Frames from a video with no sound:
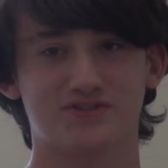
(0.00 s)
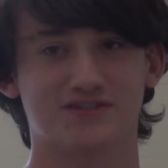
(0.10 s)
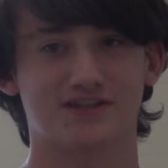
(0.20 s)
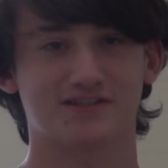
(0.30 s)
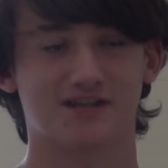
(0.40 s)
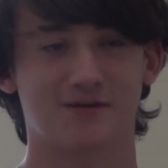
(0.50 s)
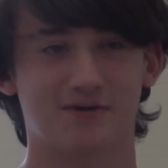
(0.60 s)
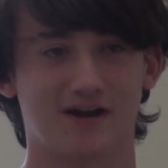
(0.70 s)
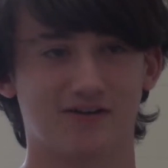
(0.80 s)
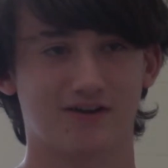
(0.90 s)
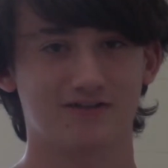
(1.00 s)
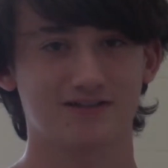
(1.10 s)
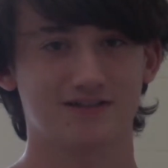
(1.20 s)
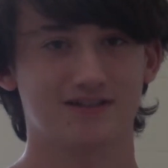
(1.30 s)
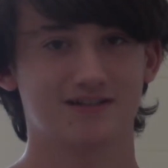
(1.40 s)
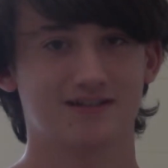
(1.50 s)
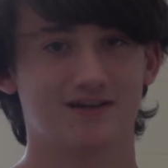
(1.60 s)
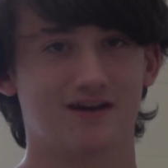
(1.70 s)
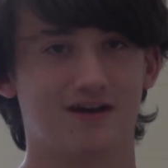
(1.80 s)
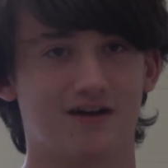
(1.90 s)
Wesley has a lot of background,
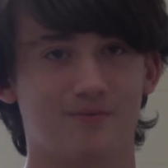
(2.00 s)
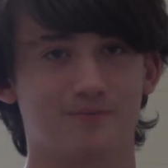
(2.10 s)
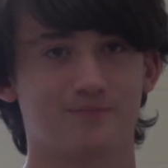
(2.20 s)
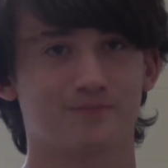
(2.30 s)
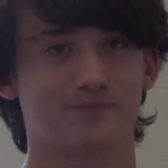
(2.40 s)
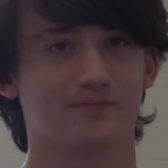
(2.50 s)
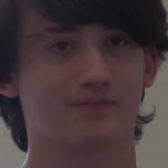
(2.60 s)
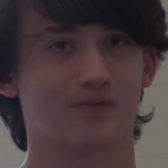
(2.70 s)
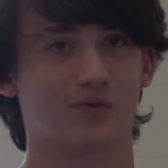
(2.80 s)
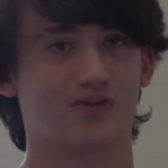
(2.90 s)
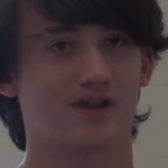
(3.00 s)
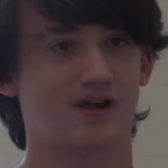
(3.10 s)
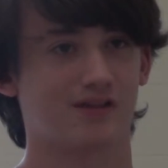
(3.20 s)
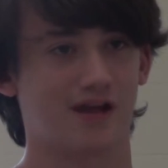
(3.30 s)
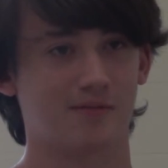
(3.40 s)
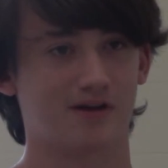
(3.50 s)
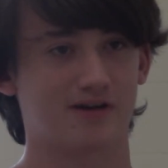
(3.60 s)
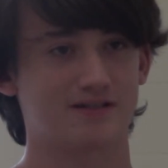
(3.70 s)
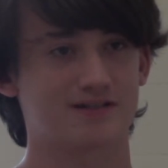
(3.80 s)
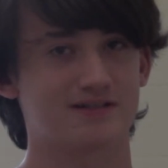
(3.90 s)
with a lot of
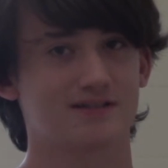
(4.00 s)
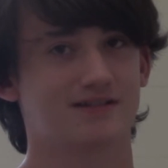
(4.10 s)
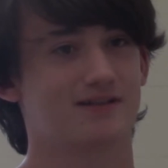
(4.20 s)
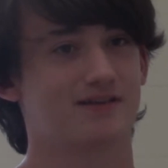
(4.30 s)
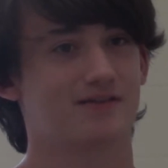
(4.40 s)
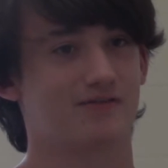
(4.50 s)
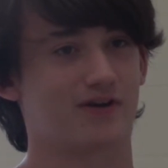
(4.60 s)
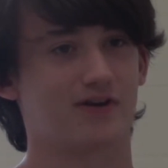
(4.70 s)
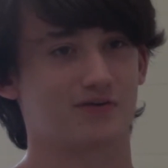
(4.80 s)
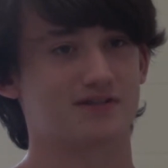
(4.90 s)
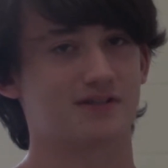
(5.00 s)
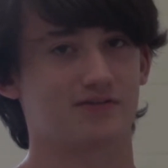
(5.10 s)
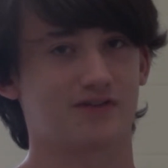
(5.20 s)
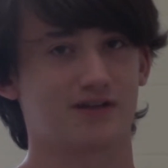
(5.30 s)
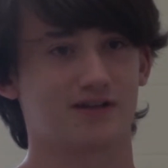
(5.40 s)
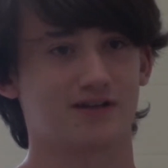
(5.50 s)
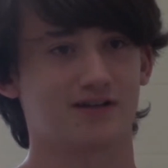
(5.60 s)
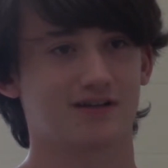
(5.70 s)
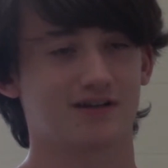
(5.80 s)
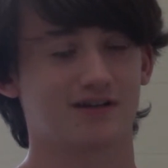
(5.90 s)
libraries, very old stuff here.
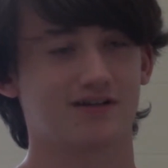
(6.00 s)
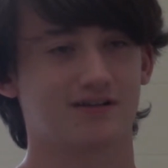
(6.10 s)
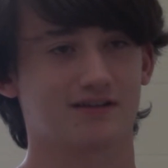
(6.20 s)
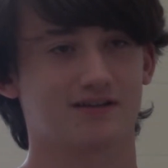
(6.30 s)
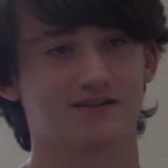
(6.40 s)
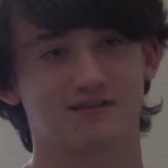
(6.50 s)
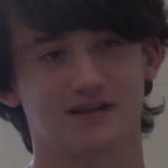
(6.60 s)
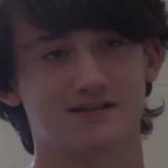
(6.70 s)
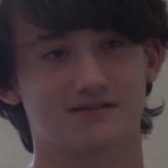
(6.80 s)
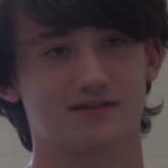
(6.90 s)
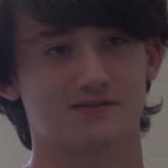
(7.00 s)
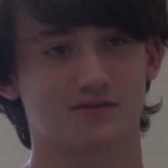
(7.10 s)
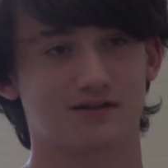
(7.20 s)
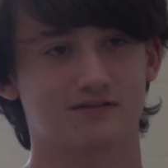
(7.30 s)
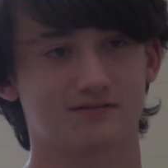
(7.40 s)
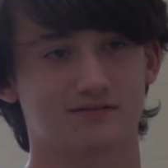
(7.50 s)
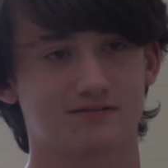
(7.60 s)
That's what